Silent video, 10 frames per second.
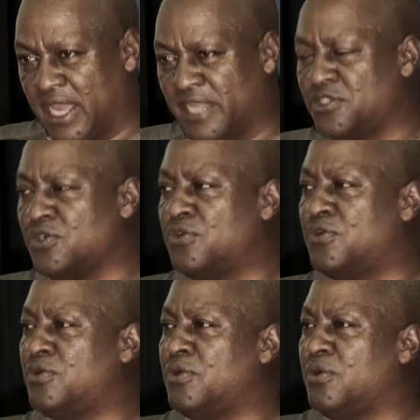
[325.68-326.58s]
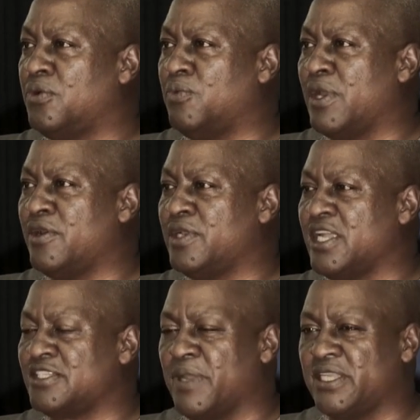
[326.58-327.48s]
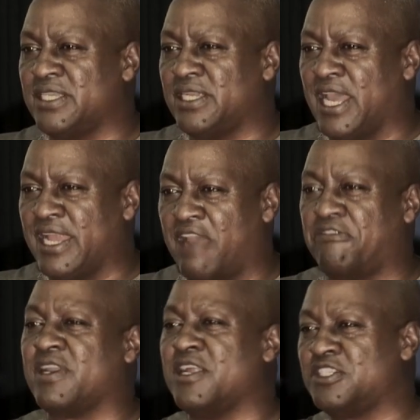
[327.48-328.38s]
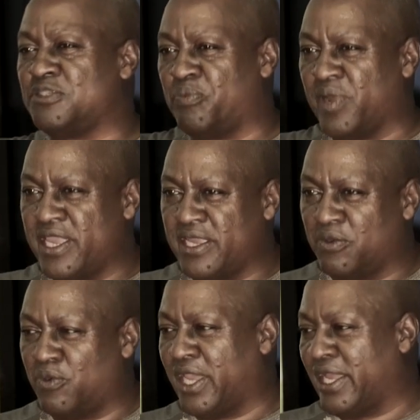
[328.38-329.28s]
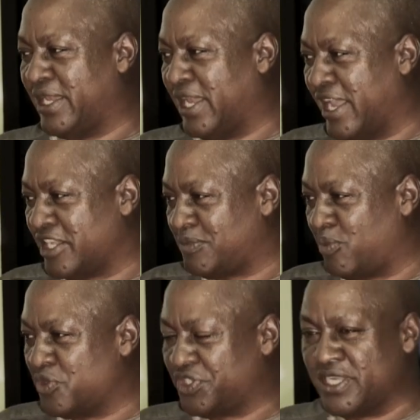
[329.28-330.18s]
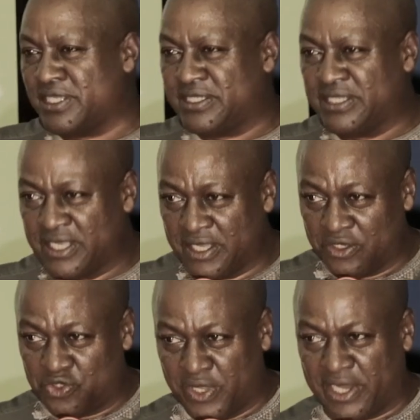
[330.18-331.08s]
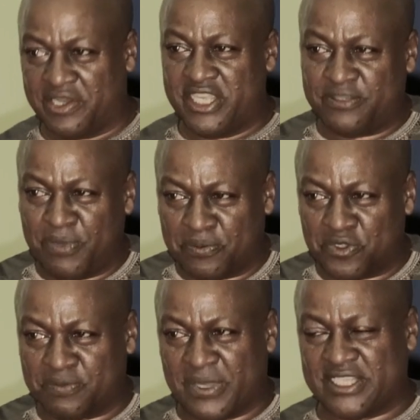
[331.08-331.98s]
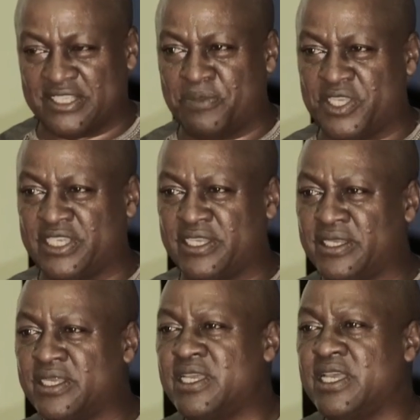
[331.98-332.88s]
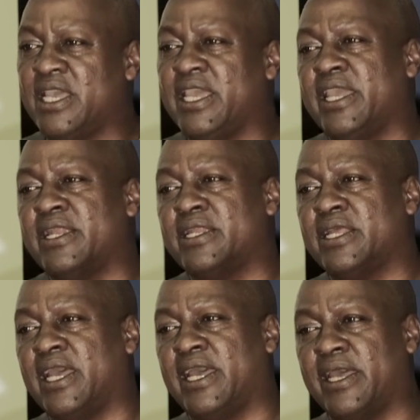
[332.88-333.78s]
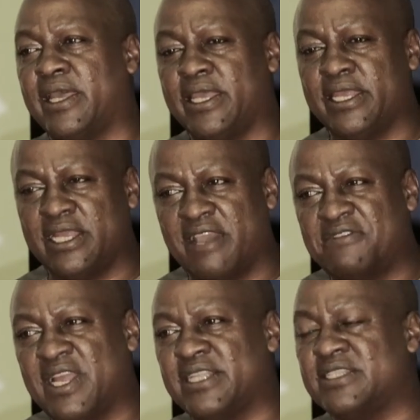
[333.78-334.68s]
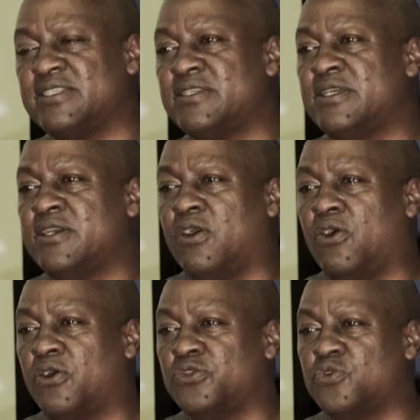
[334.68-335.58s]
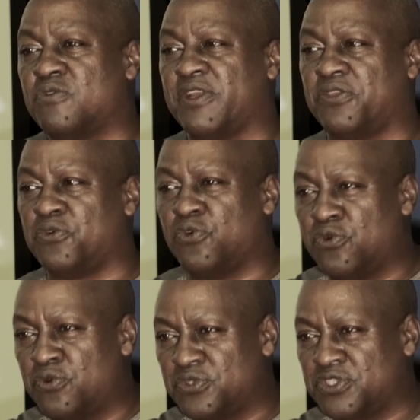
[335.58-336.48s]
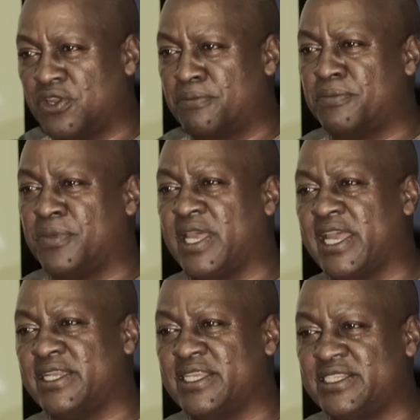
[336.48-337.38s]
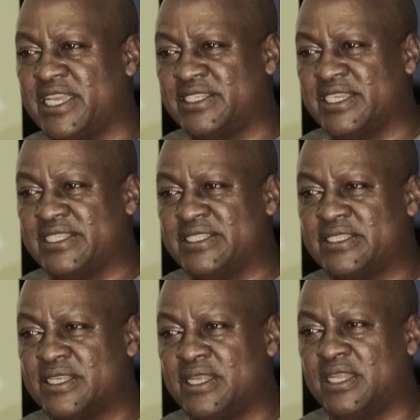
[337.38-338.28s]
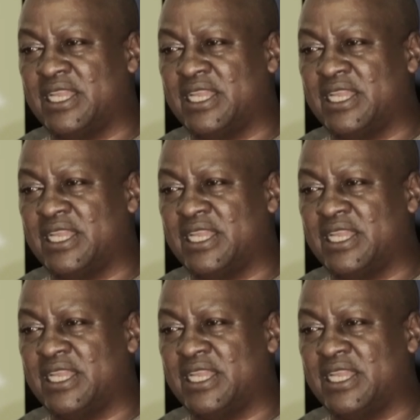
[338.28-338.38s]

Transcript: And so we're not expecting an African spring where there are explosions to increase people's participation in governance or to overthrow some dictators.